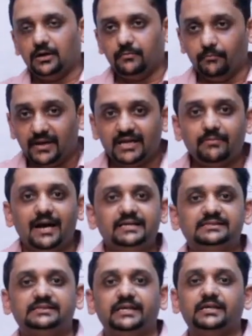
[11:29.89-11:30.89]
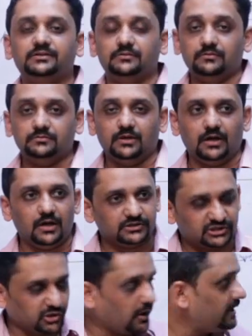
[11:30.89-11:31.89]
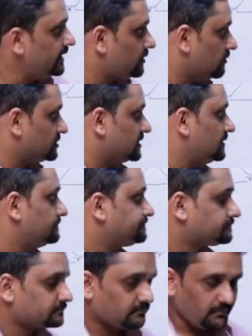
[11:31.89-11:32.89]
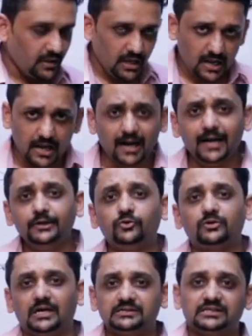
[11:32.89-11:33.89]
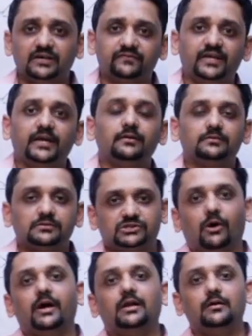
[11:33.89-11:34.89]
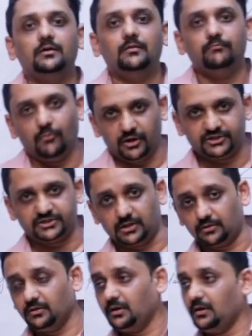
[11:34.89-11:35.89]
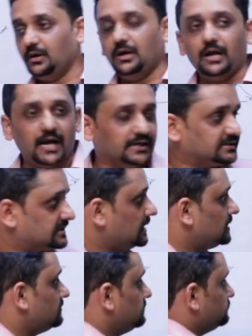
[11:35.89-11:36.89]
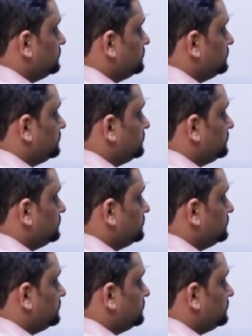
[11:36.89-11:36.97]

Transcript: minimize the soil erosion and to conserve the soil moisture. And so